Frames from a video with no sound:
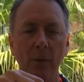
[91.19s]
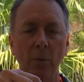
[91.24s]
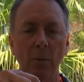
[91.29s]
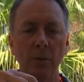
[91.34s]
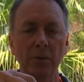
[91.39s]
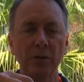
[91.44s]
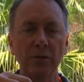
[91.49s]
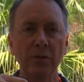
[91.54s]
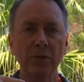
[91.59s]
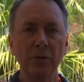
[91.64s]

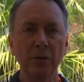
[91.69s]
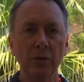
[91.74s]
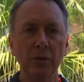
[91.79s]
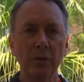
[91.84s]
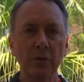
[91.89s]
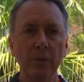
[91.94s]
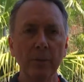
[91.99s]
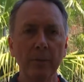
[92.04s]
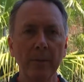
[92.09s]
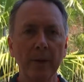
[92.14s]
What you
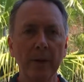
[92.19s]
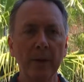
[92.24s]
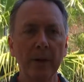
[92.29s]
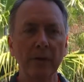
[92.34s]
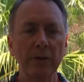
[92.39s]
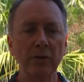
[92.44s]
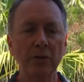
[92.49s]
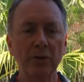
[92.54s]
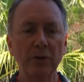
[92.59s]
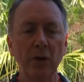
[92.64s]
do
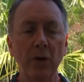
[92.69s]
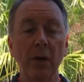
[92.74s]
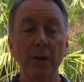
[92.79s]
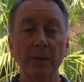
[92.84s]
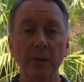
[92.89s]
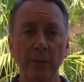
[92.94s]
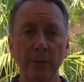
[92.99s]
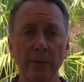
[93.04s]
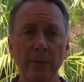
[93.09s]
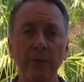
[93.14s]
is you tie
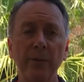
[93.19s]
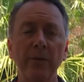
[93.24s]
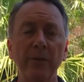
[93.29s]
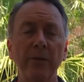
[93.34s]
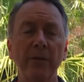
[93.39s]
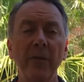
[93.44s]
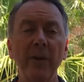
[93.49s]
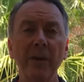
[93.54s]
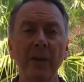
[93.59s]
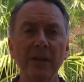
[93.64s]
it to a
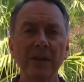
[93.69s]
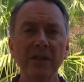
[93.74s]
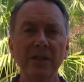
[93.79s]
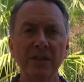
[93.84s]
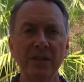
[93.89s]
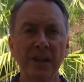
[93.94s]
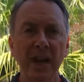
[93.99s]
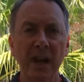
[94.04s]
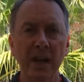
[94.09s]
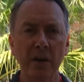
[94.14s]
fairly
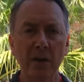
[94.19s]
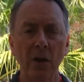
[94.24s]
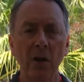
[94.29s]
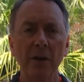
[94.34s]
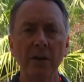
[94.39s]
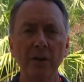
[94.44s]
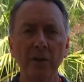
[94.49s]
stout line.